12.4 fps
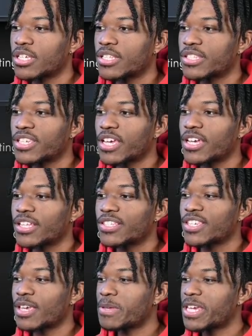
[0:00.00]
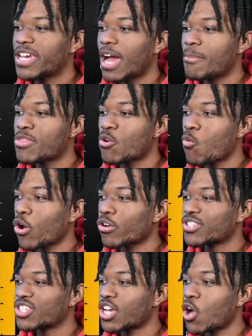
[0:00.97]
to to become the
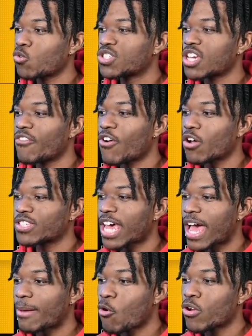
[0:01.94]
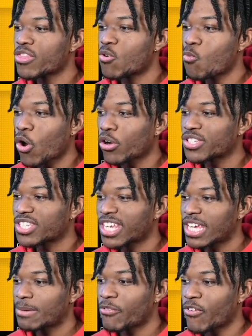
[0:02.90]
worst coach of all time or the worst
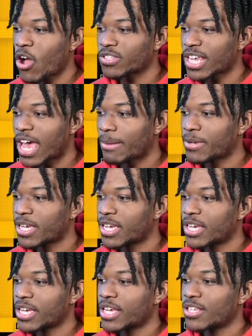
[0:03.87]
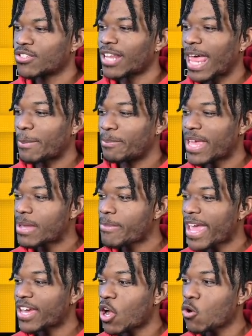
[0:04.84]
team of all time. So like big
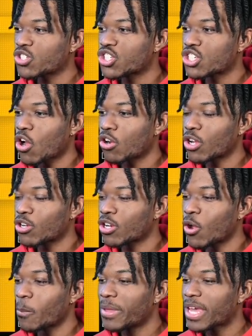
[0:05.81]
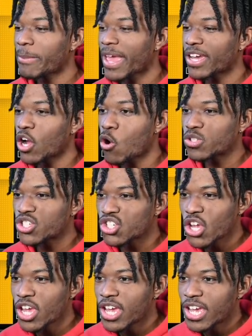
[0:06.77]
man coach? Oh no no no, big man coach
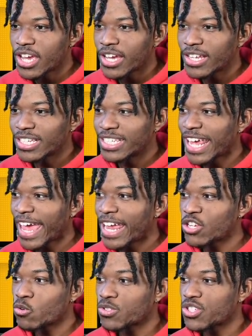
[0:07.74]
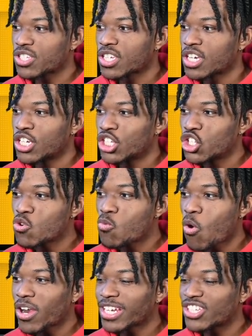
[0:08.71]
Daniels do you
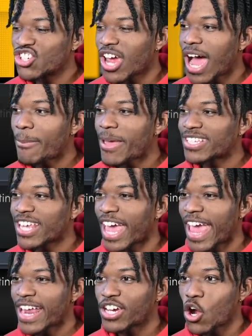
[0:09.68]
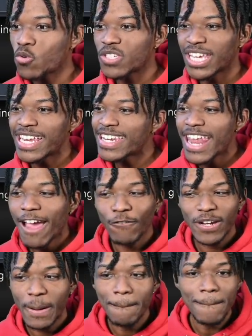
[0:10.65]
want a job as a head coach? He never
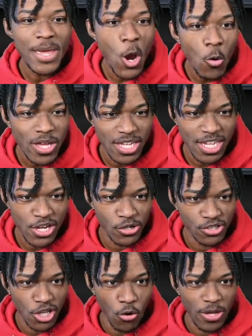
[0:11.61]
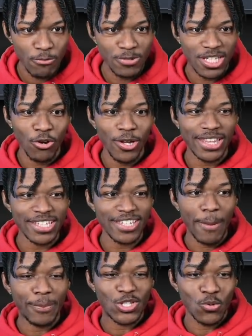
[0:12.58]
in a million years thought he was going to get this
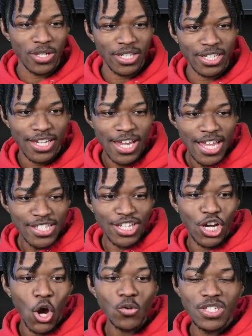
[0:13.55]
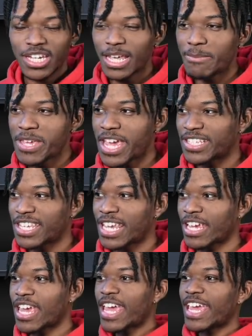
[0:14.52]
opportunity to coach an NBA
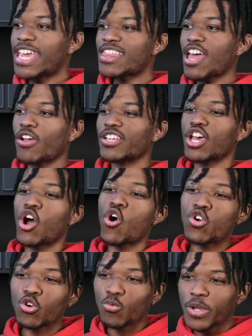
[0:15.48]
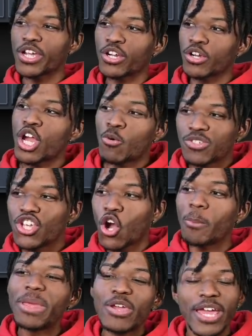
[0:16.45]
team. He thought his whole career was going
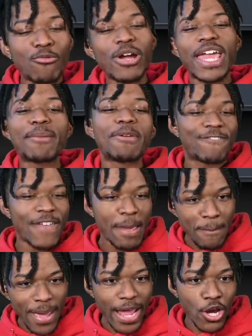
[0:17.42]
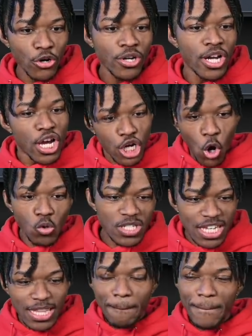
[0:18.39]
to be him with him and Vin Baker
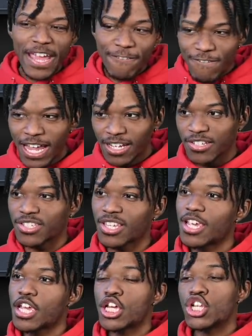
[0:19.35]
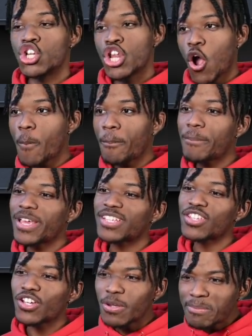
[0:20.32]
coaching the big fellas. Nope,
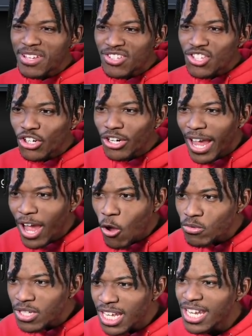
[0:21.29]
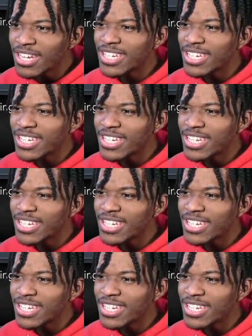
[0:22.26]
Mr. Mr. Eldon